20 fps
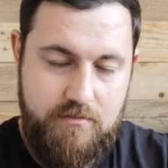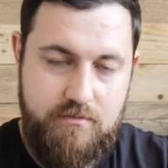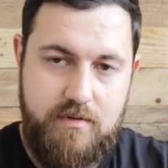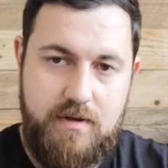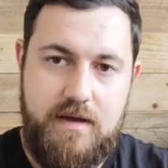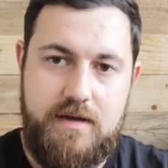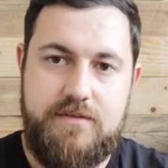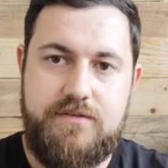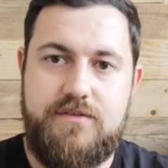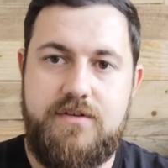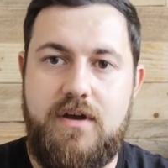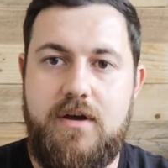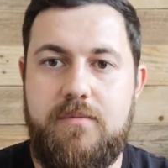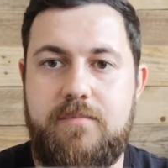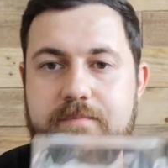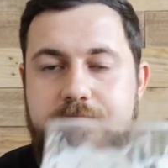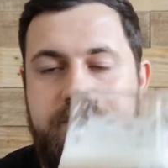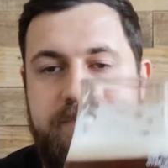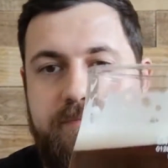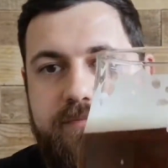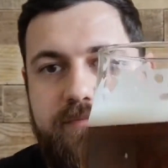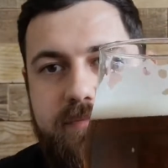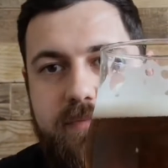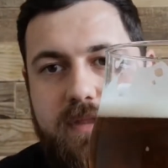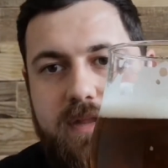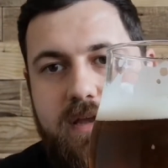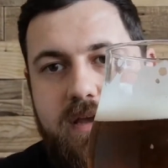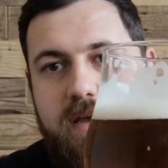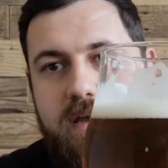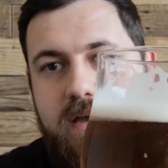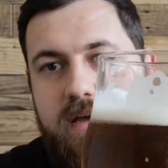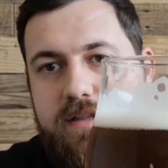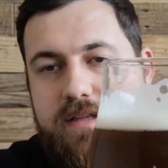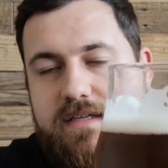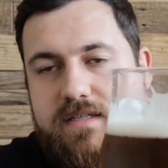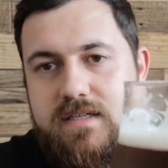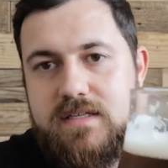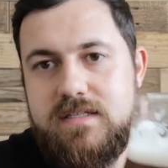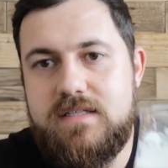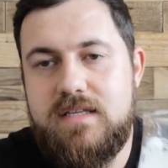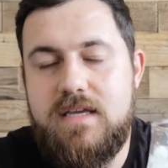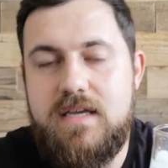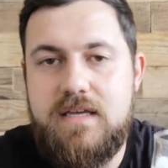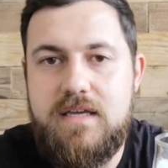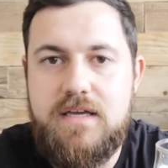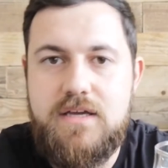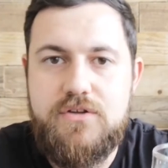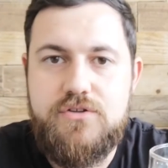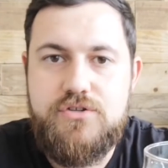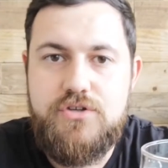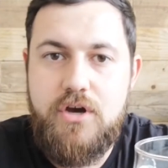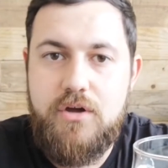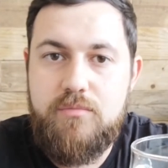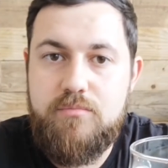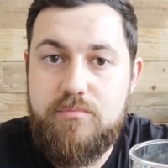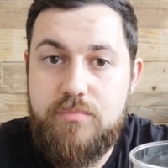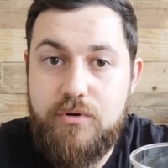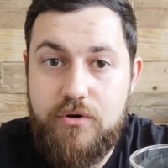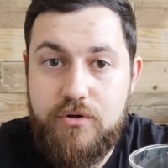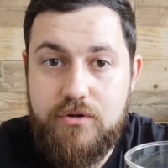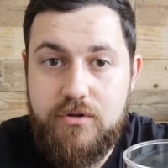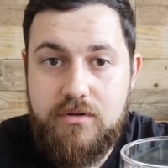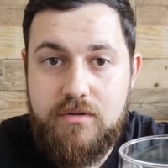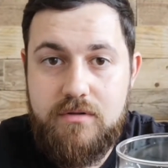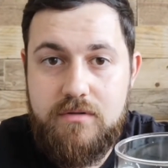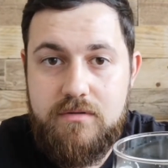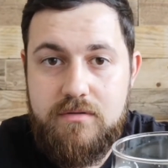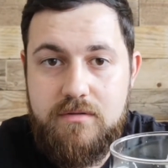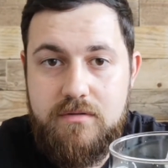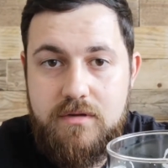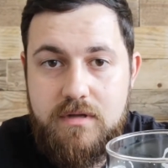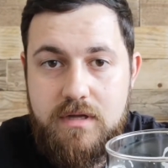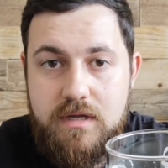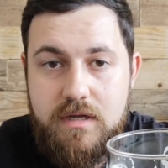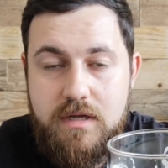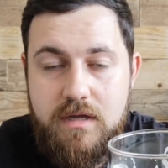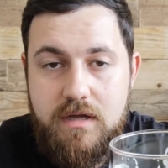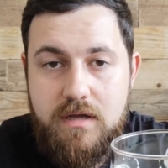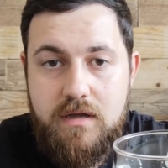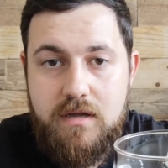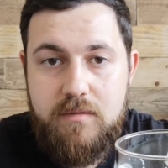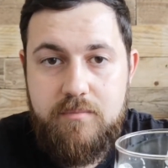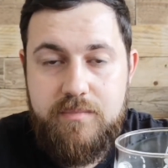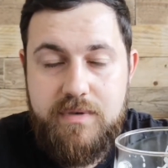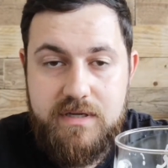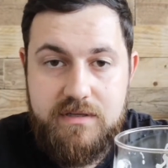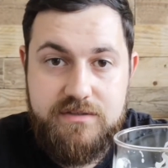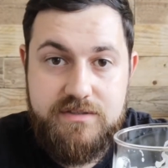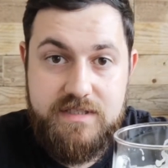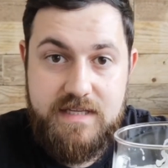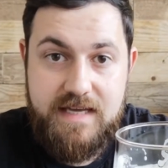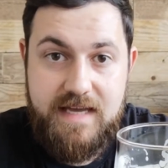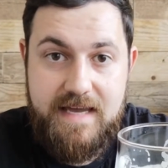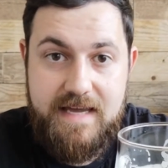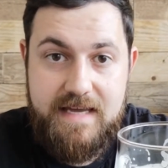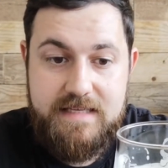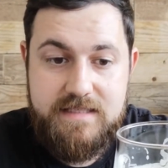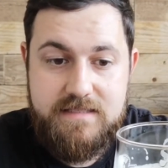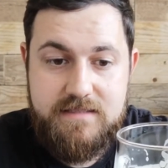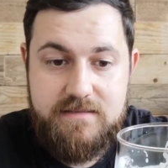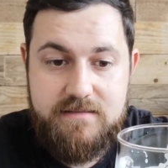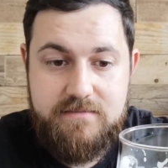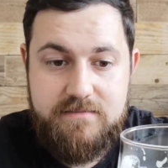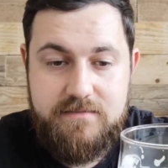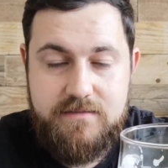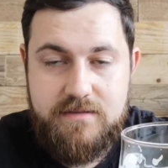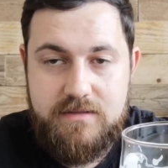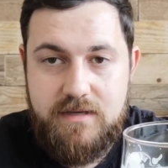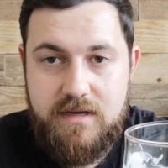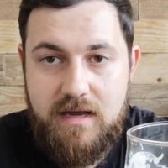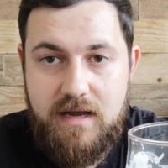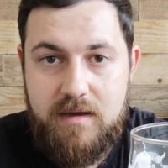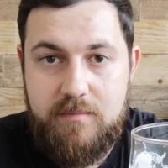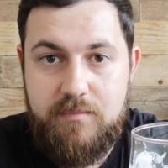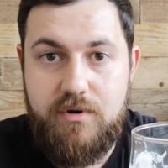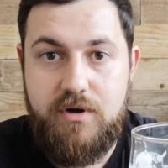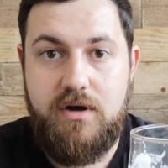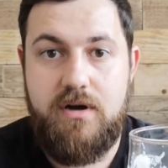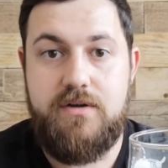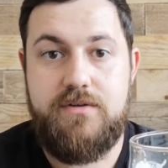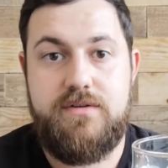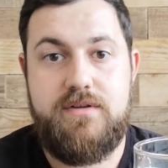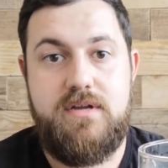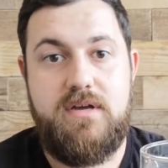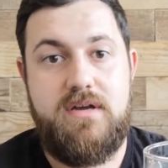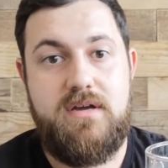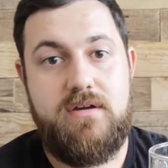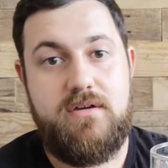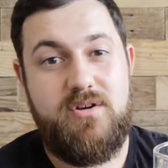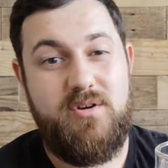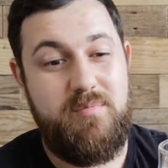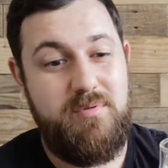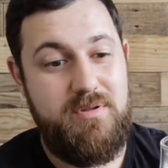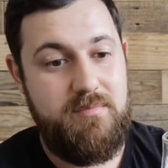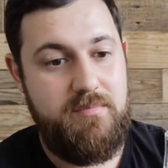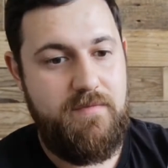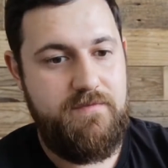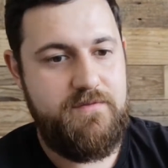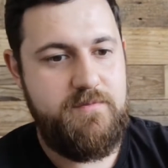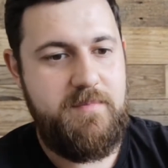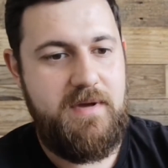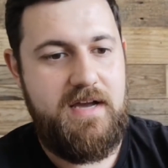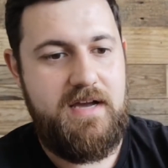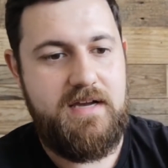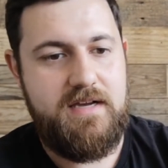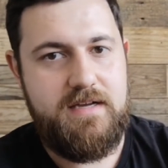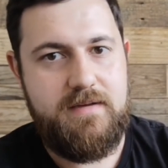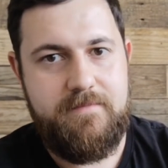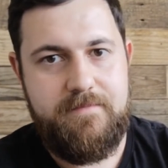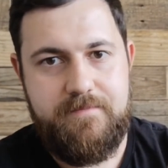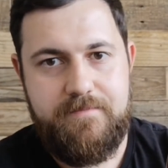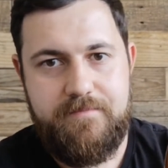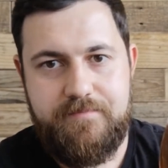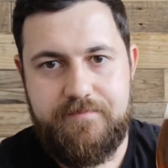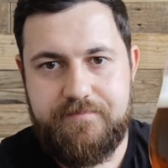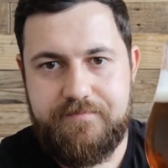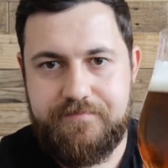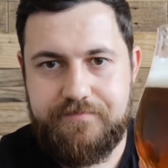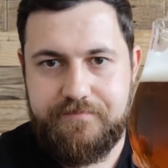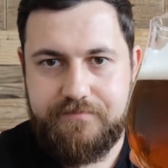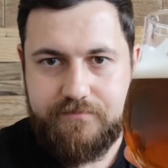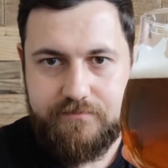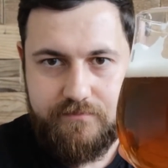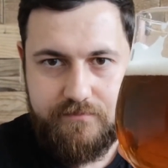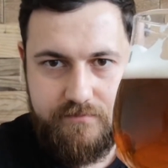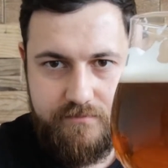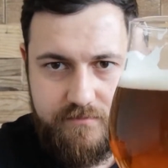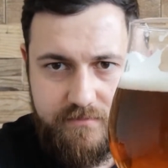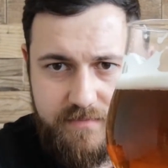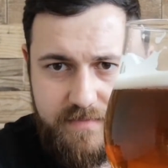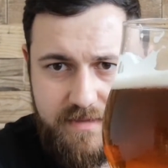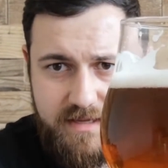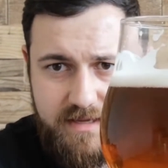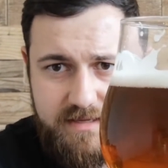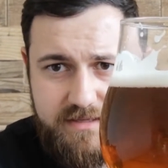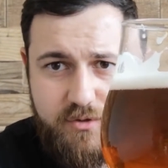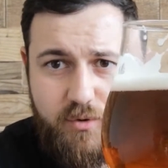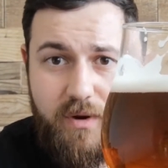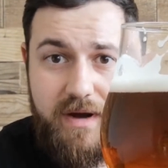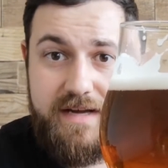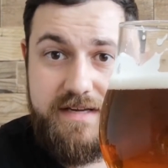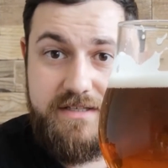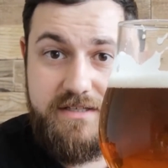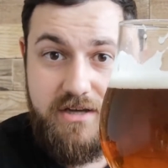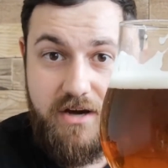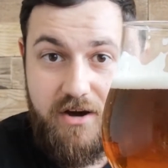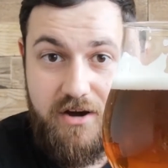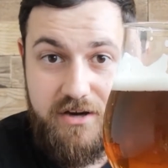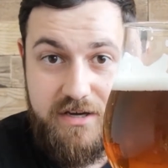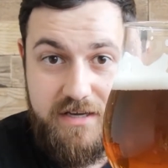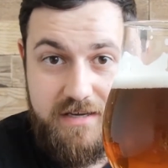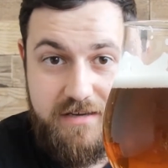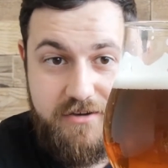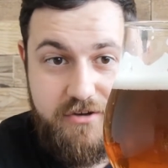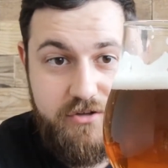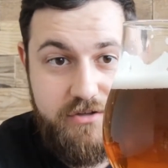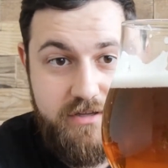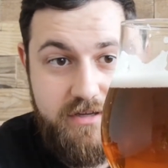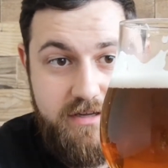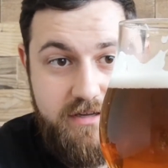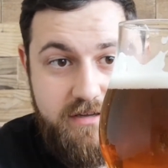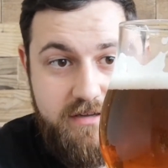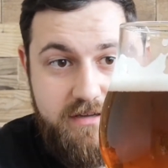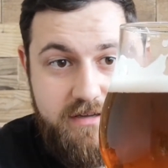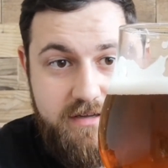Right, so this is the John Bull Pilsner kit that I put on a couple of months back. It's quite a dark in colour.